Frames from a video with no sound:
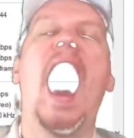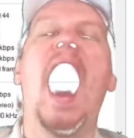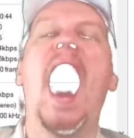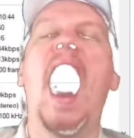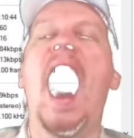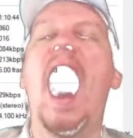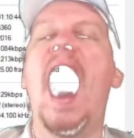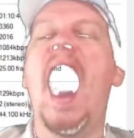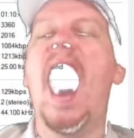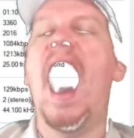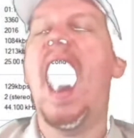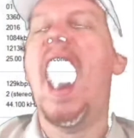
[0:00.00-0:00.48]

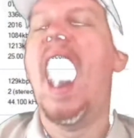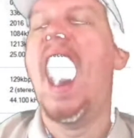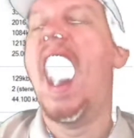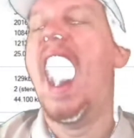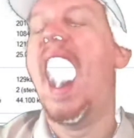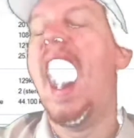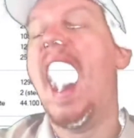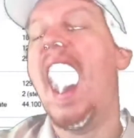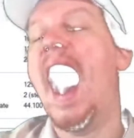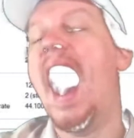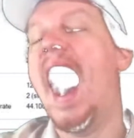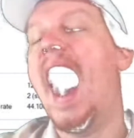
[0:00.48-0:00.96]

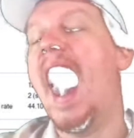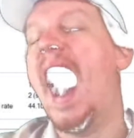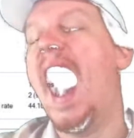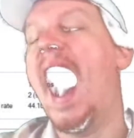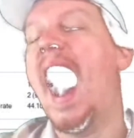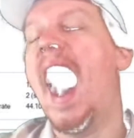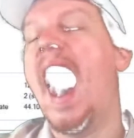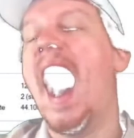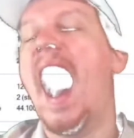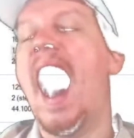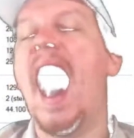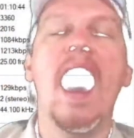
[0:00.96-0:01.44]

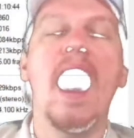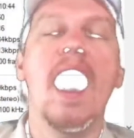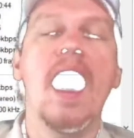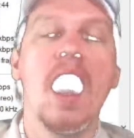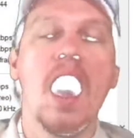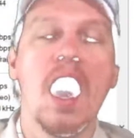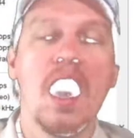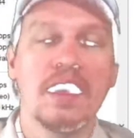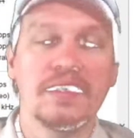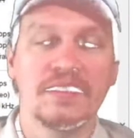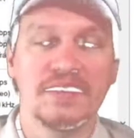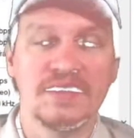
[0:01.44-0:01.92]
This
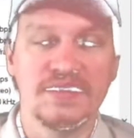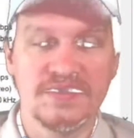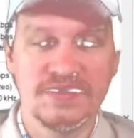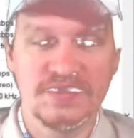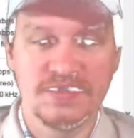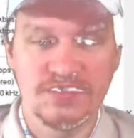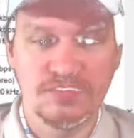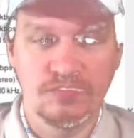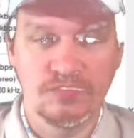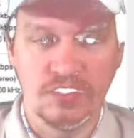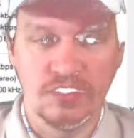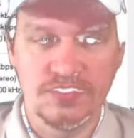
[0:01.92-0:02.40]

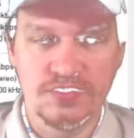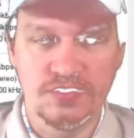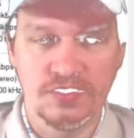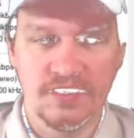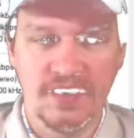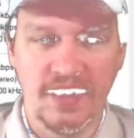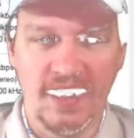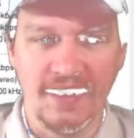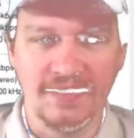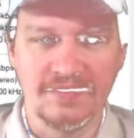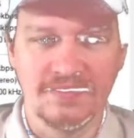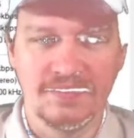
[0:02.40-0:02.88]
is what you
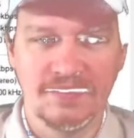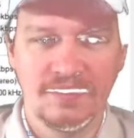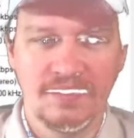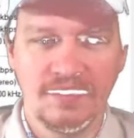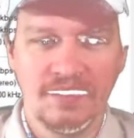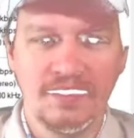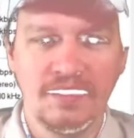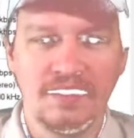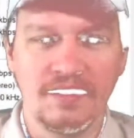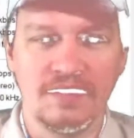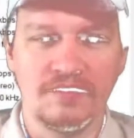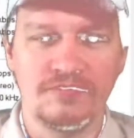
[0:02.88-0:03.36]
get
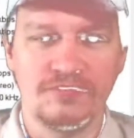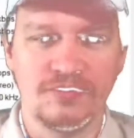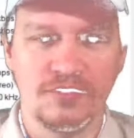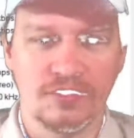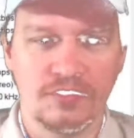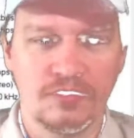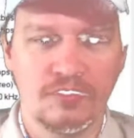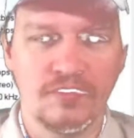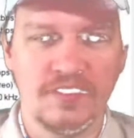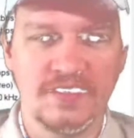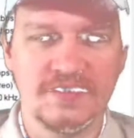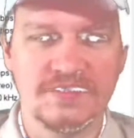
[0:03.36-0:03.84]
if your
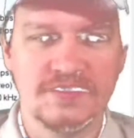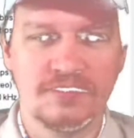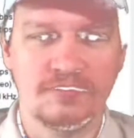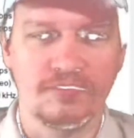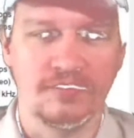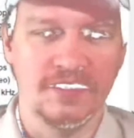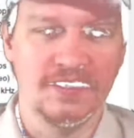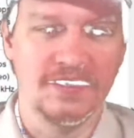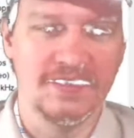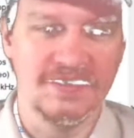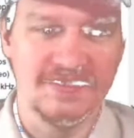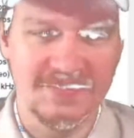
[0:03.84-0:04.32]
green
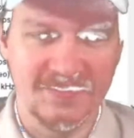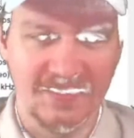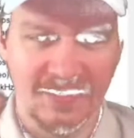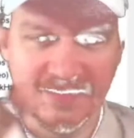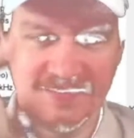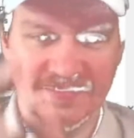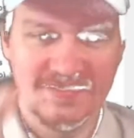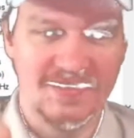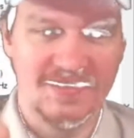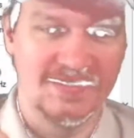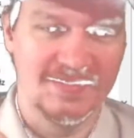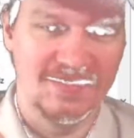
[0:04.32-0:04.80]
screen is
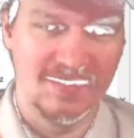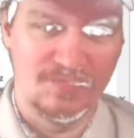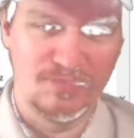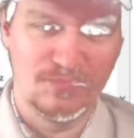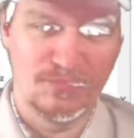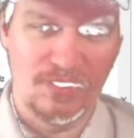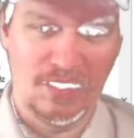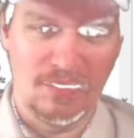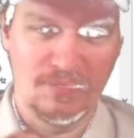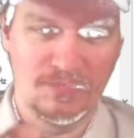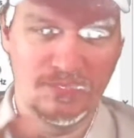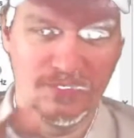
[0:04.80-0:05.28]
not set up
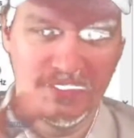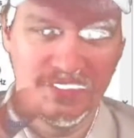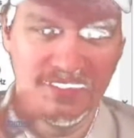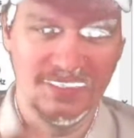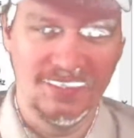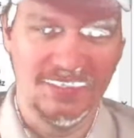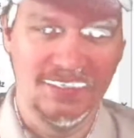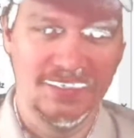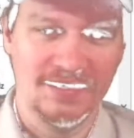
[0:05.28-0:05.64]
properly.